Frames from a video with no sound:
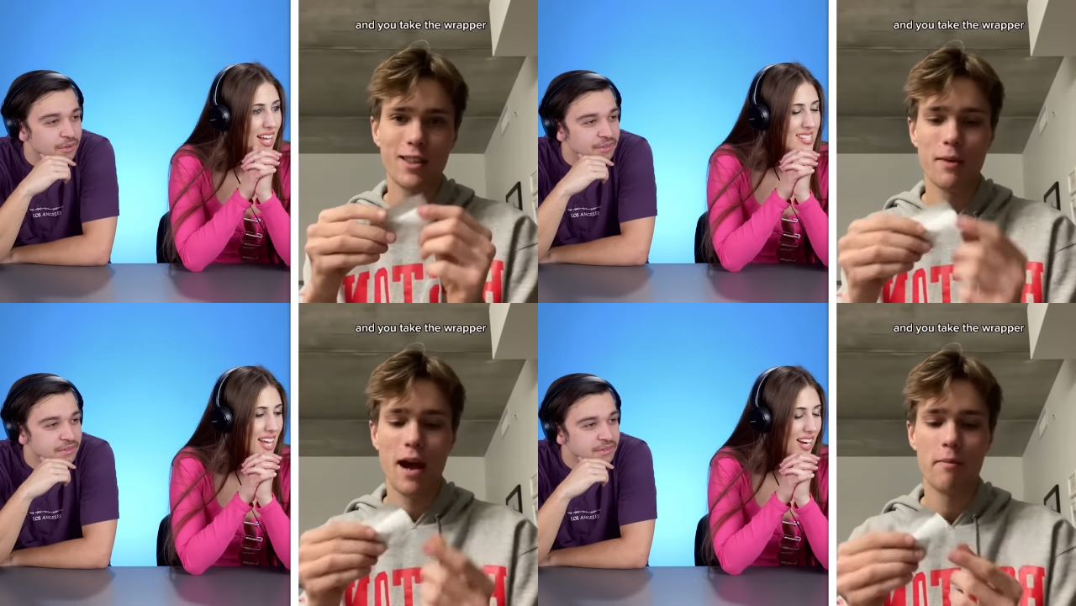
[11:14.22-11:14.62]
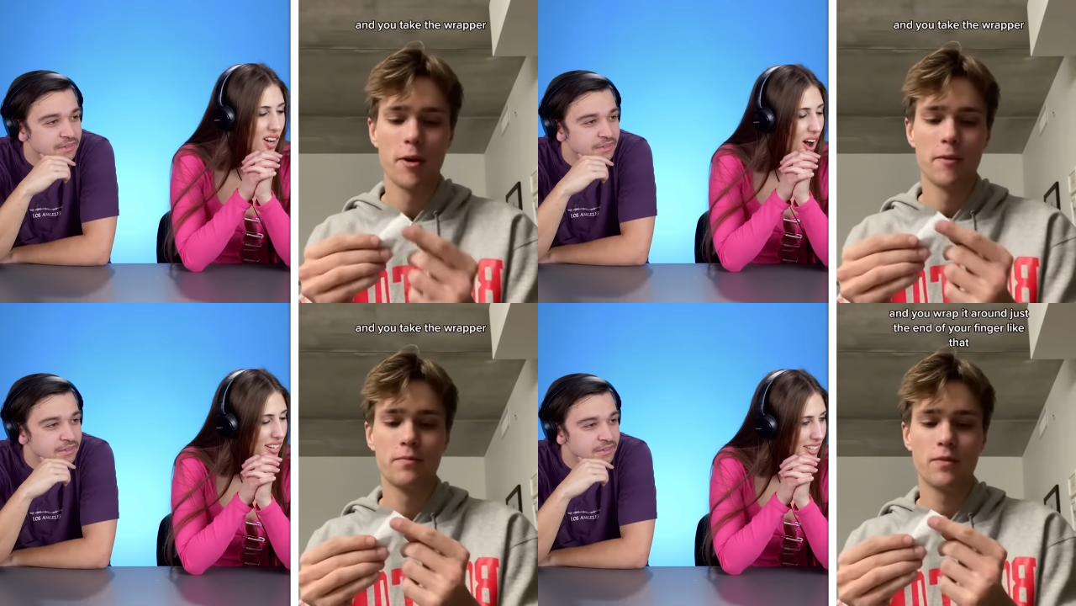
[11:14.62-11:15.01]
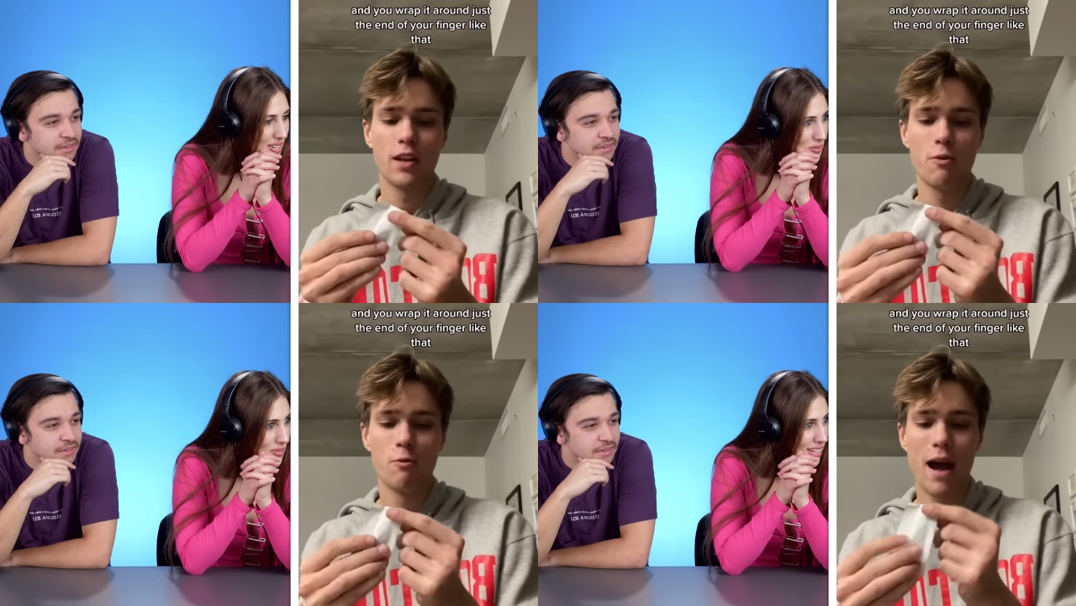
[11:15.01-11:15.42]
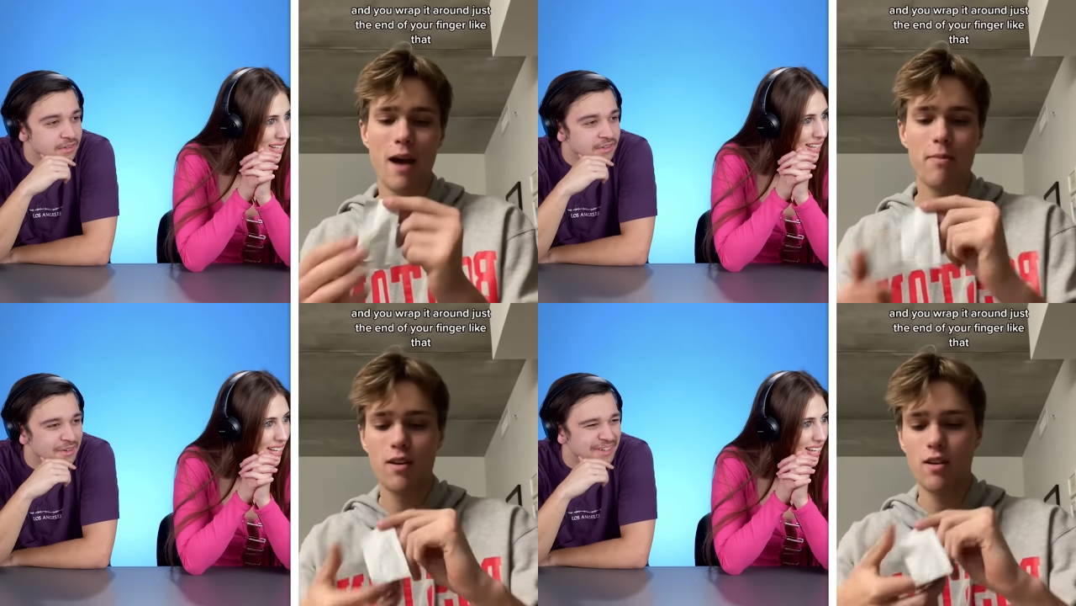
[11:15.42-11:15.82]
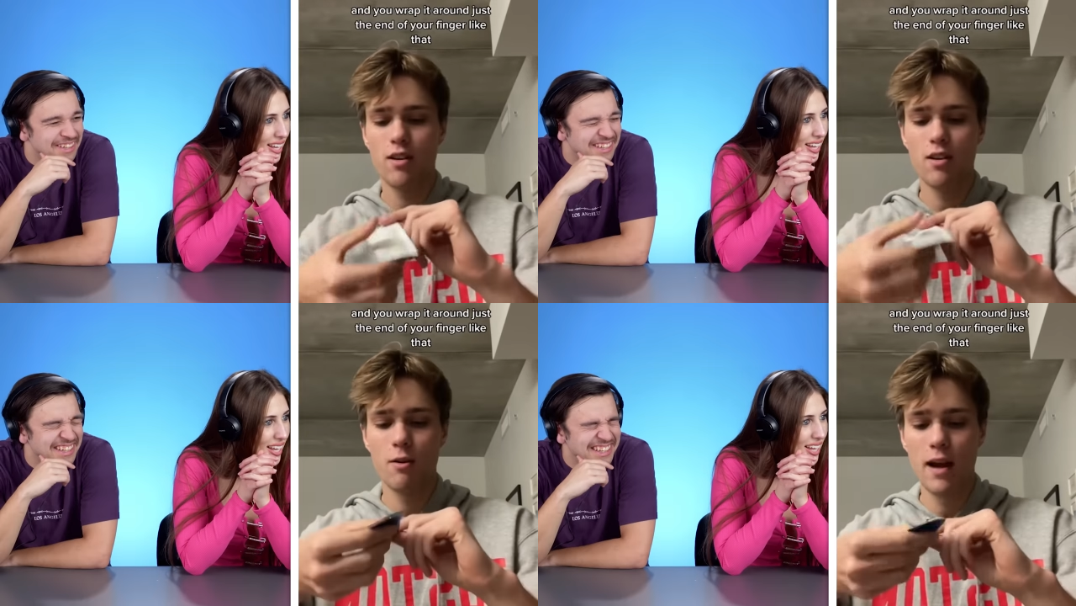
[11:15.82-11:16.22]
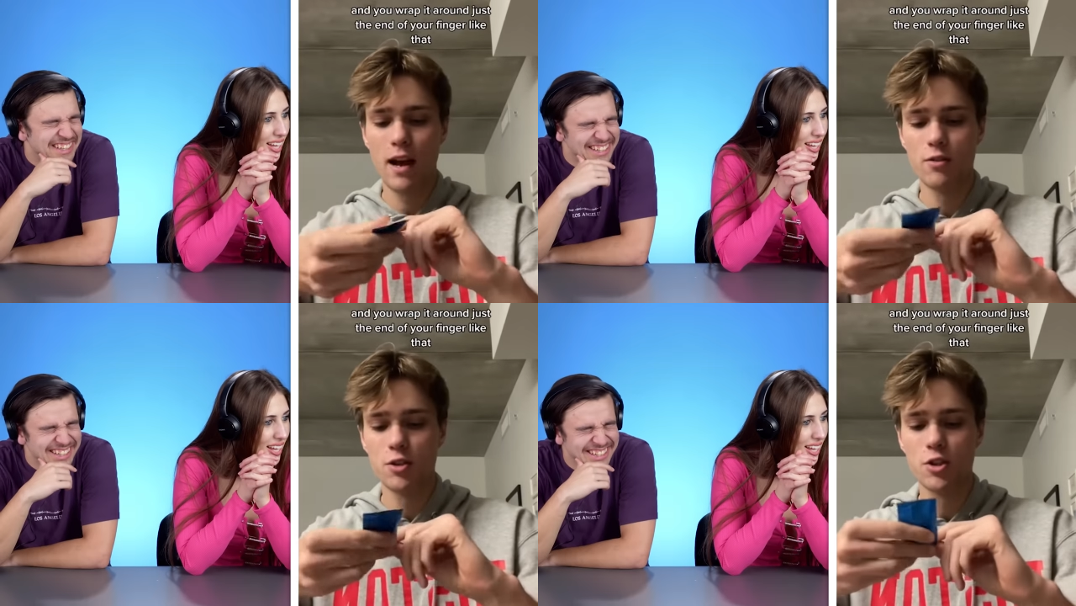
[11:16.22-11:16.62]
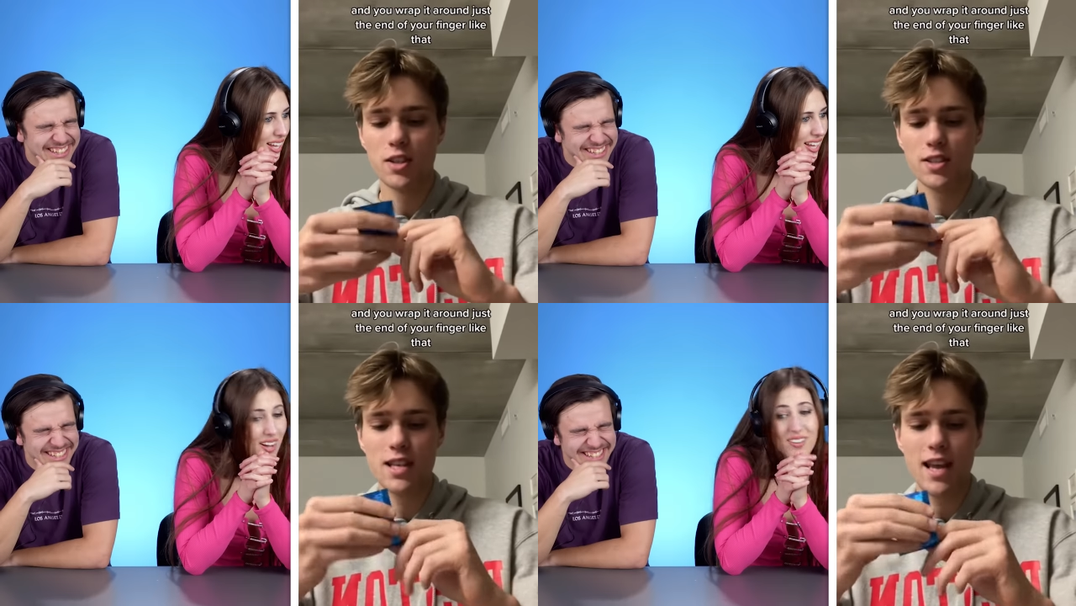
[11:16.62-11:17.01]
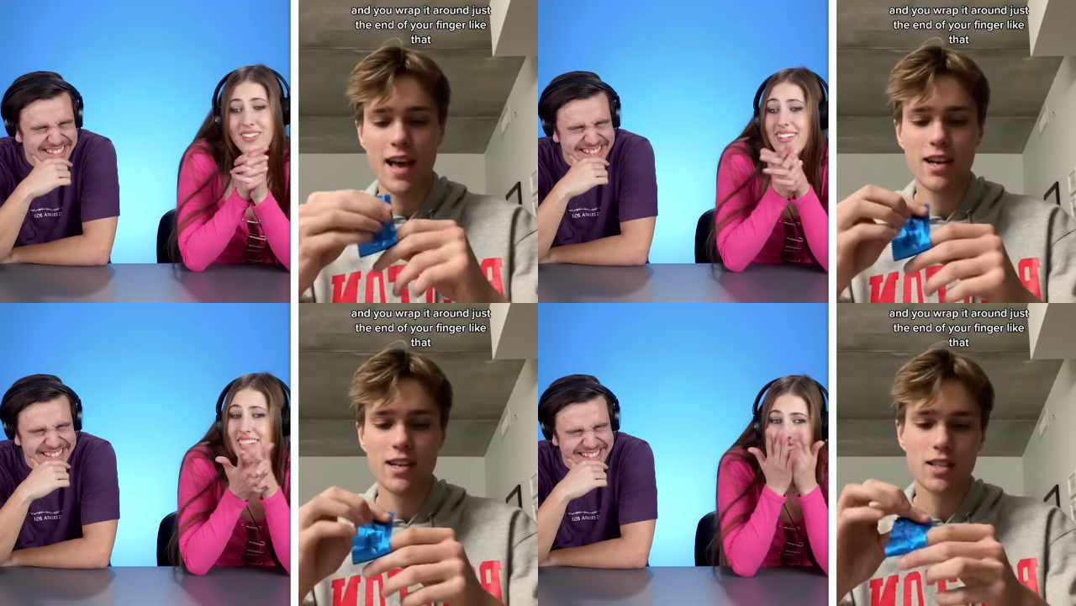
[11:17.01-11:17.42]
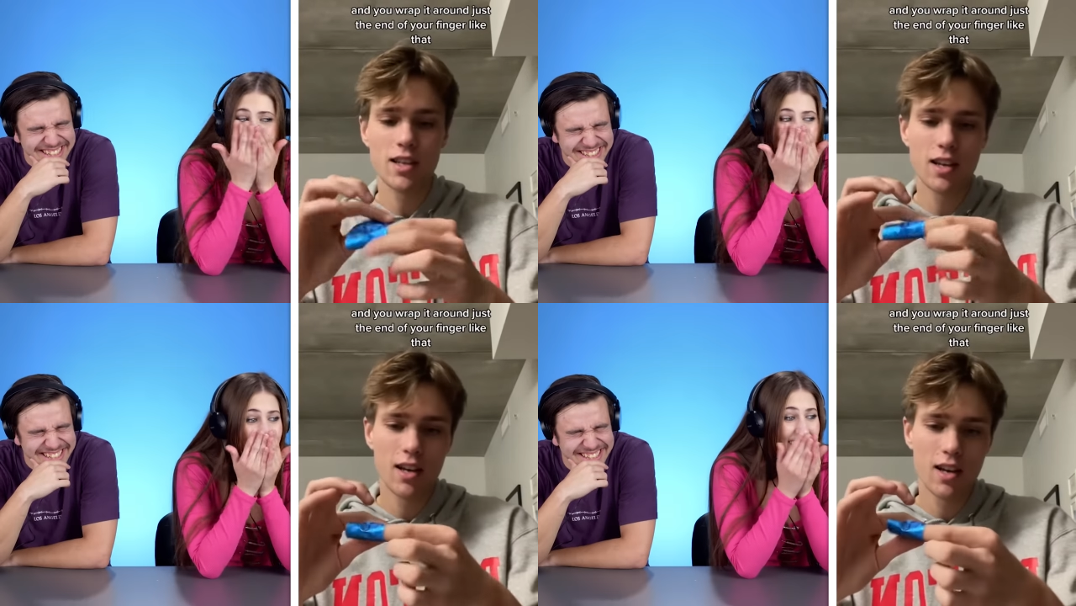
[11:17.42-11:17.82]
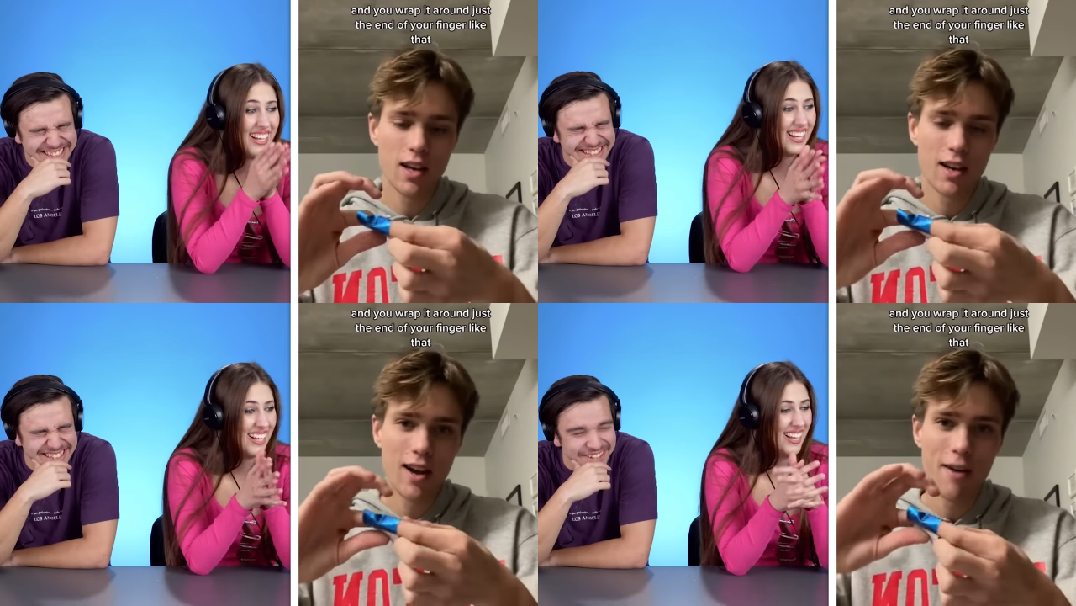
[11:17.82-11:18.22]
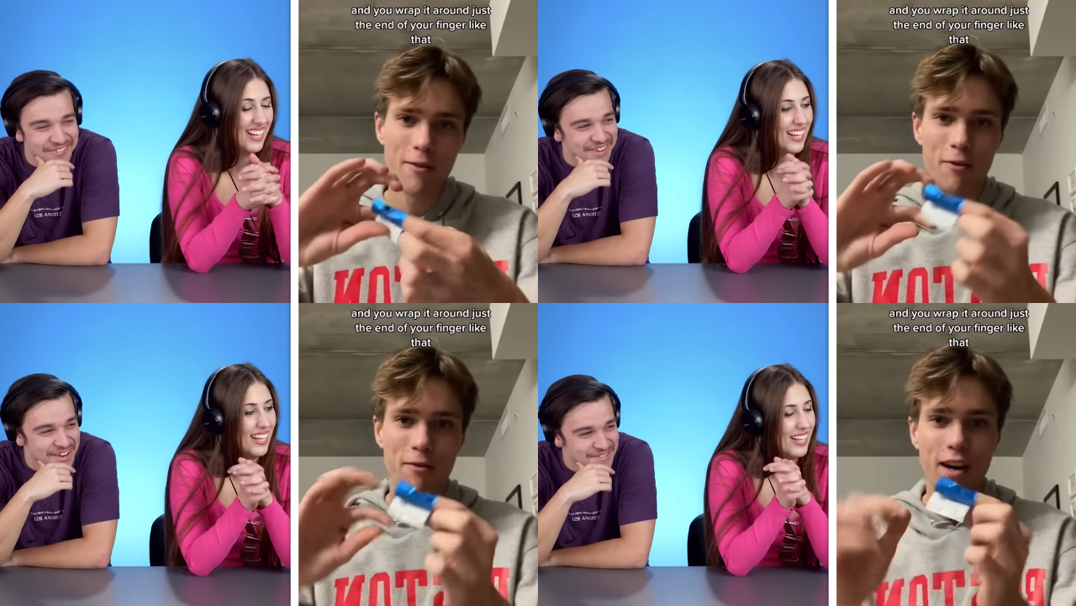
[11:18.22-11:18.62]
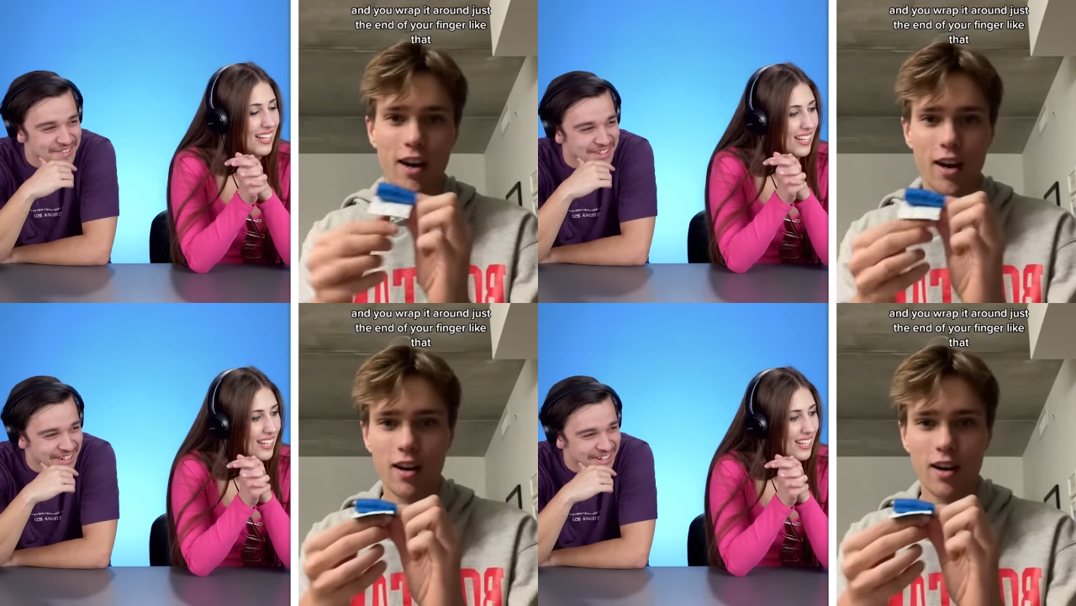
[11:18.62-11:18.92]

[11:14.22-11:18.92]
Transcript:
Speaker 1: wrapper. Is that a condom? You wrap it around just the oh, end. It's a gum wrapper. Of your finger.